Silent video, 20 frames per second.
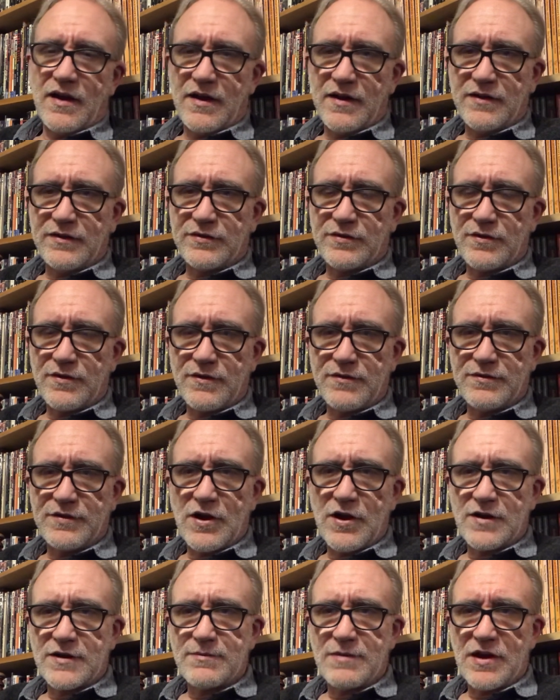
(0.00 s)
sort of
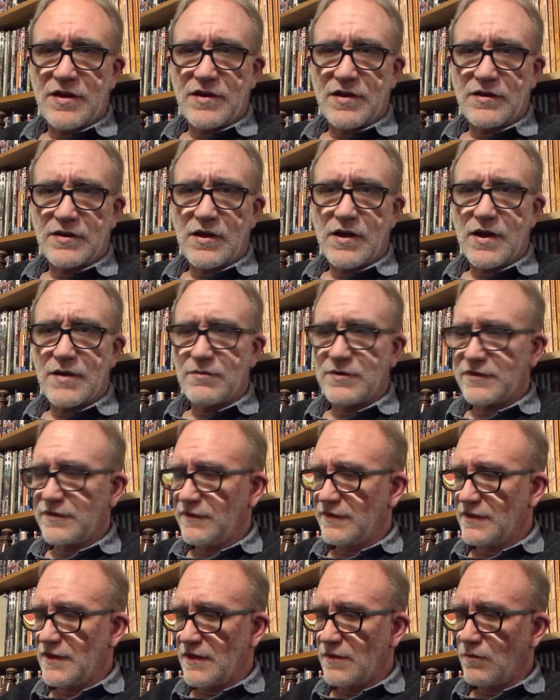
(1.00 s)
talked about online, which
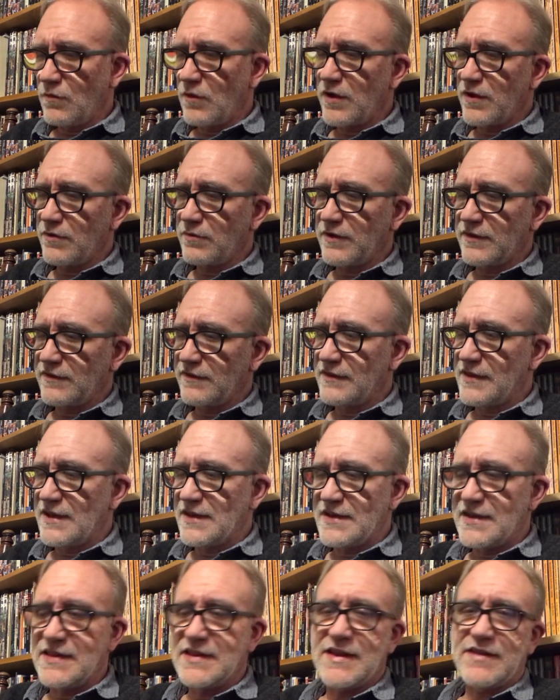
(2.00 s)
is that one of the reasons they
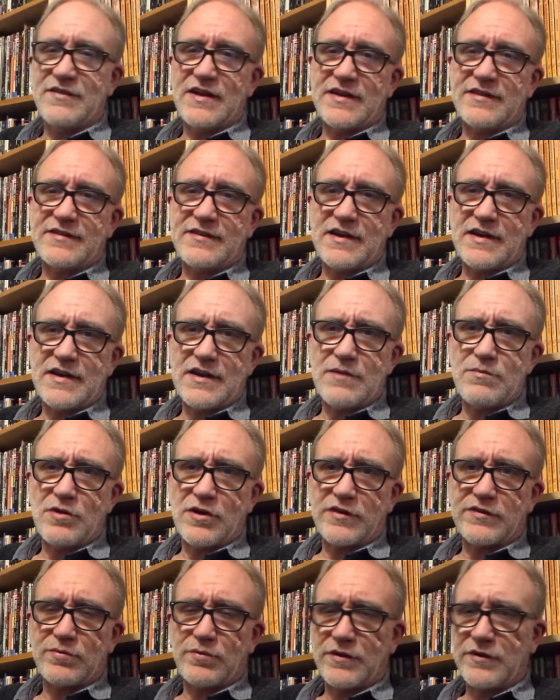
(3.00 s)
did the advanced D&D
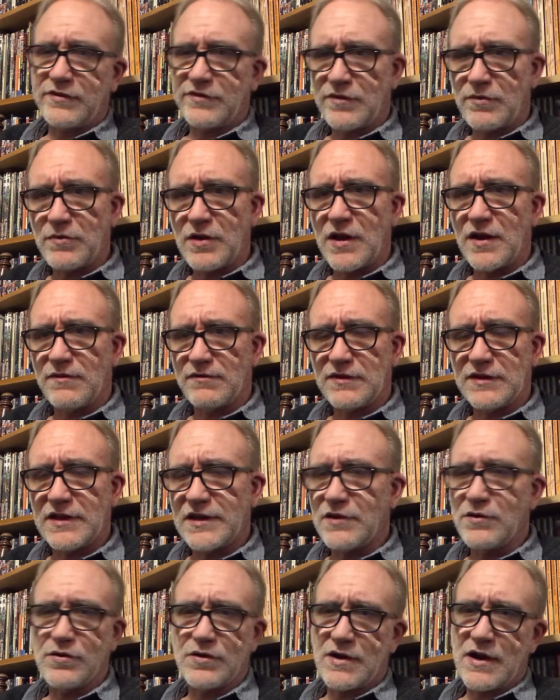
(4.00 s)
books was some kind of
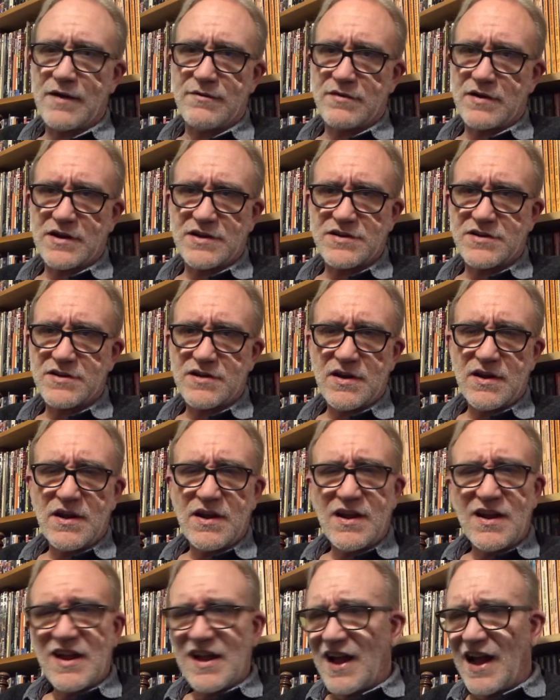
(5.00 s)
legal coverage.
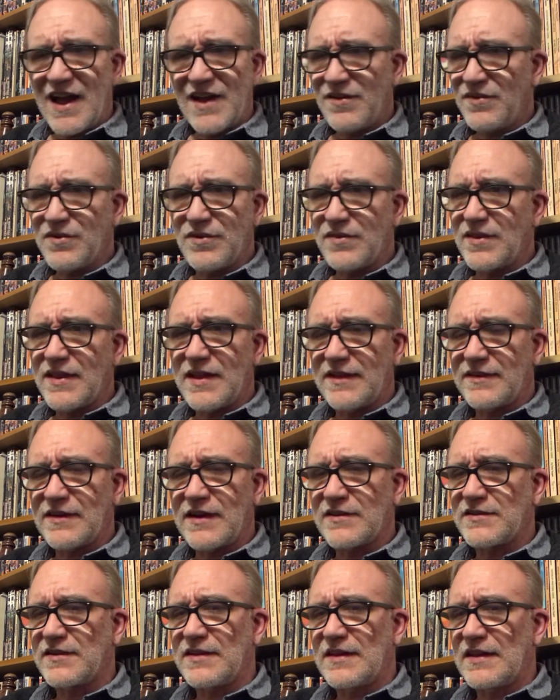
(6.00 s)
I don't know that that's
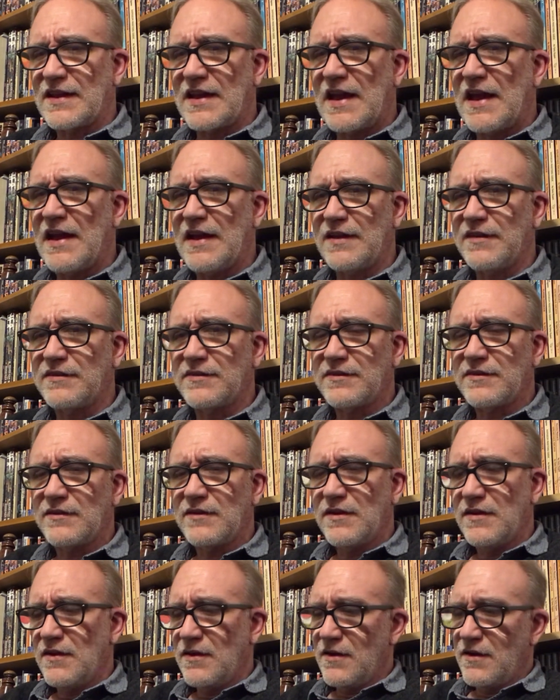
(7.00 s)
actually the case.
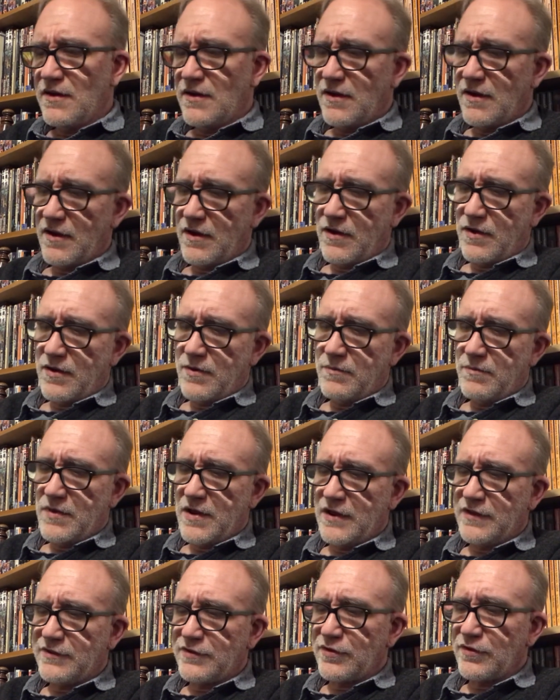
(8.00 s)

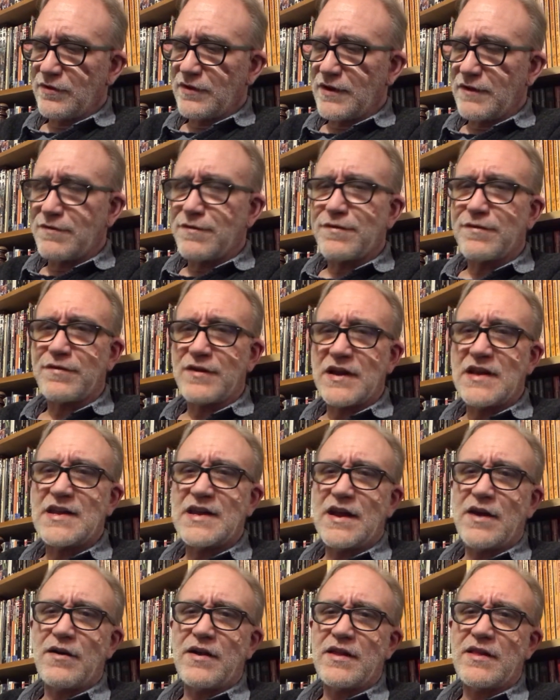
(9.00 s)
It certainly freed
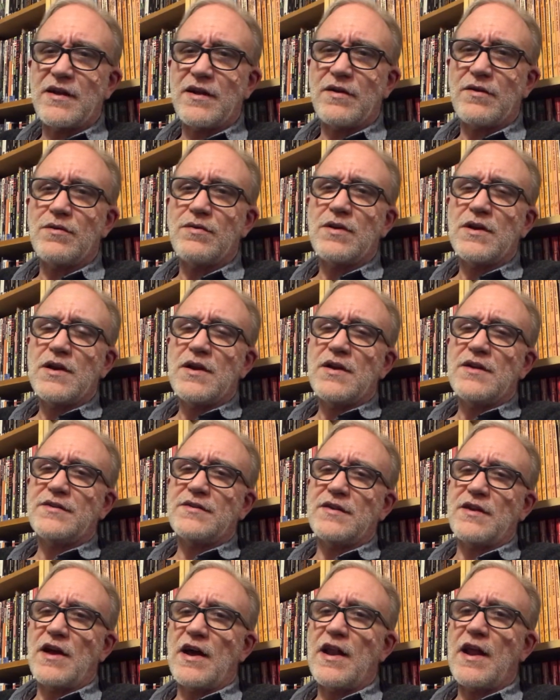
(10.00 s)
Gary, though,
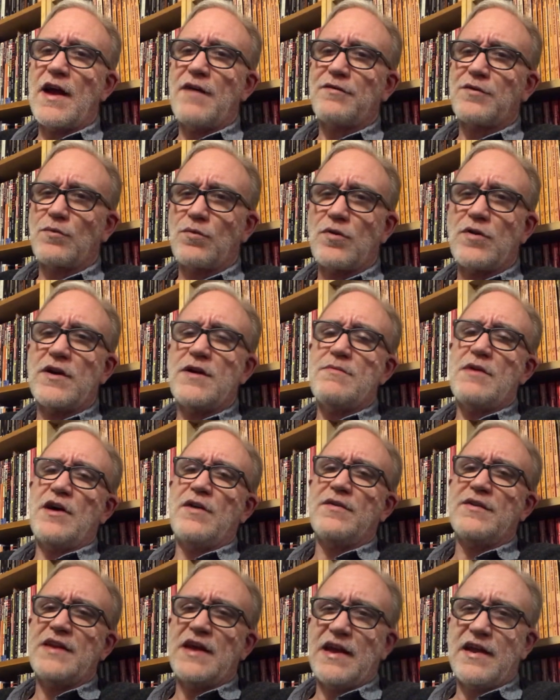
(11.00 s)
to not have to worry
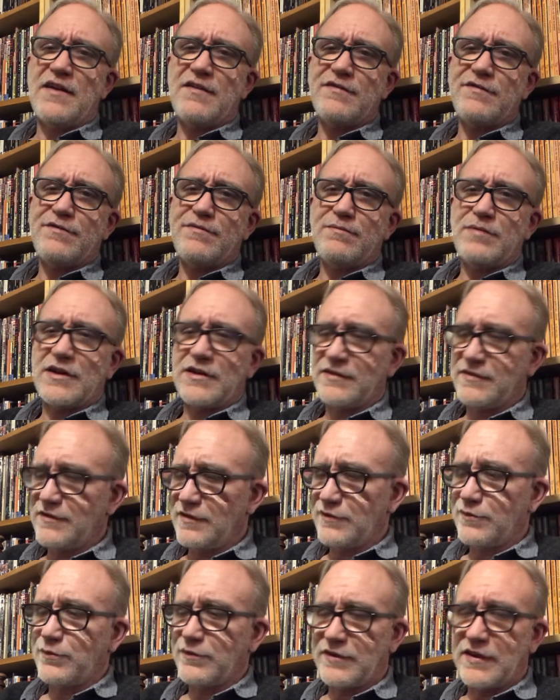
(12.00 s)
about Dave, because
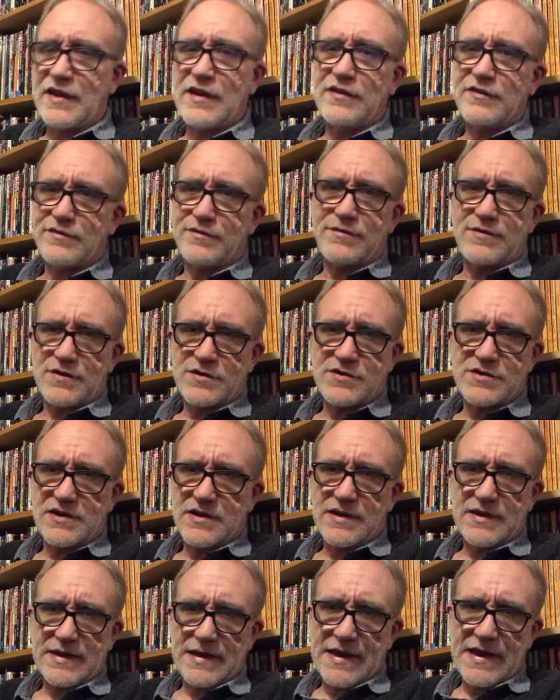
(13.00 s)
this was his version
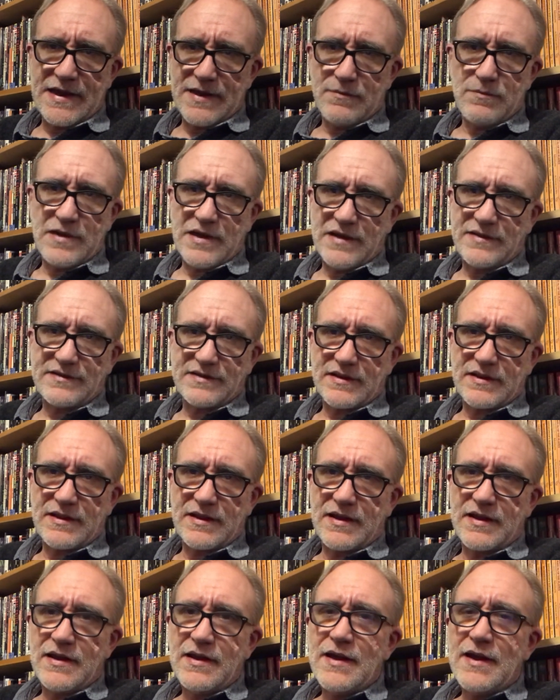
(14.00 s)
of the game,
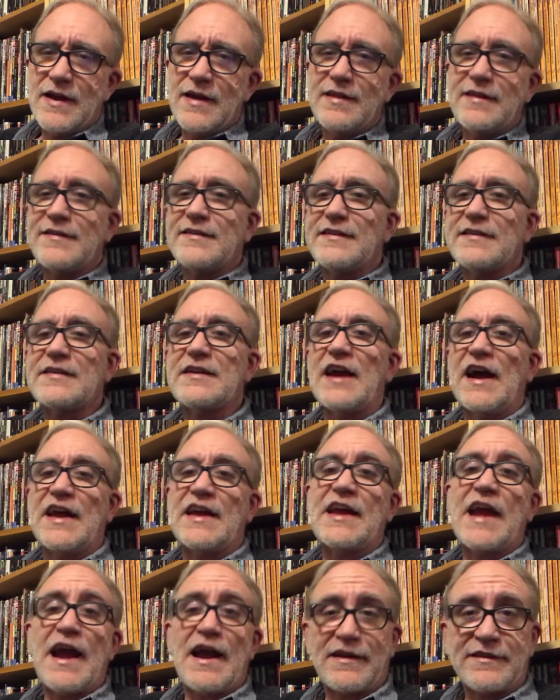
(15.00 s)
basically. This is
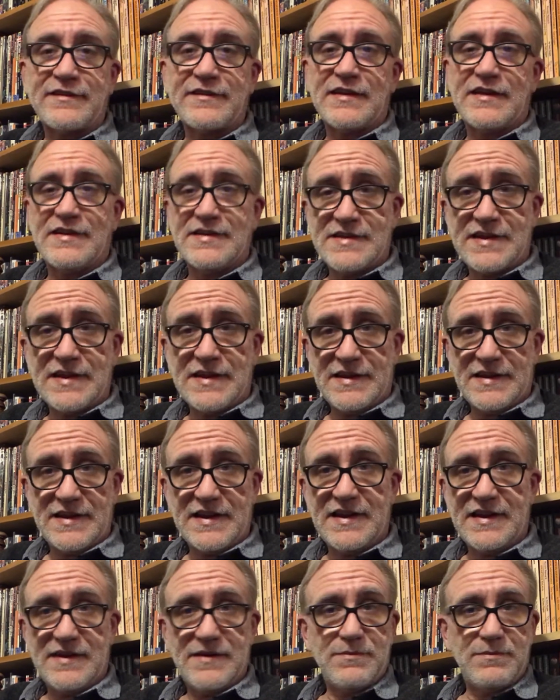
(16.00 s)
Gygaxian
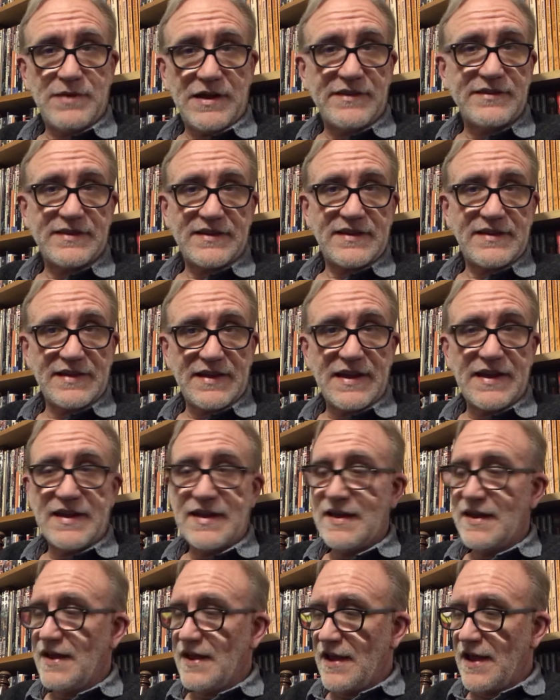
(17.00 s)
D&D, basically.
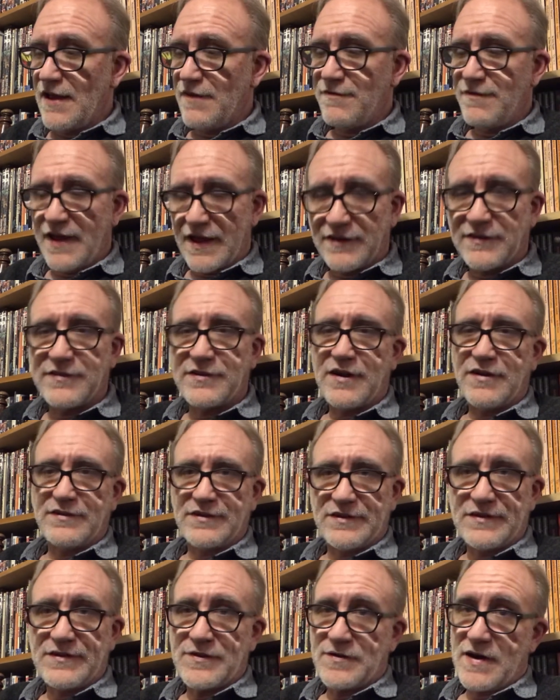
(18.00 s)
Advanced
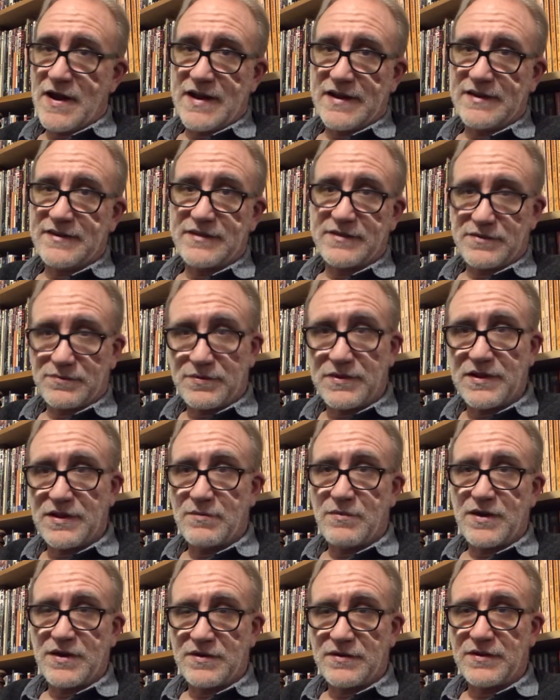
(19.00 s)
Dungeons & Dragons is really
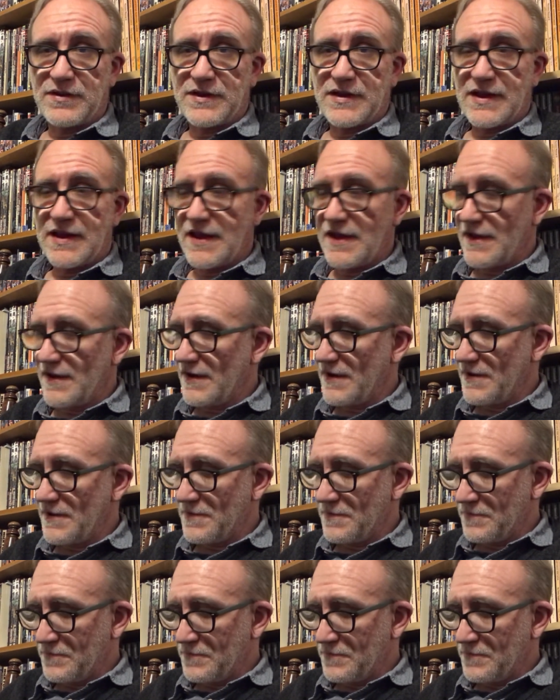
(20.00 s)
what you're looking at here.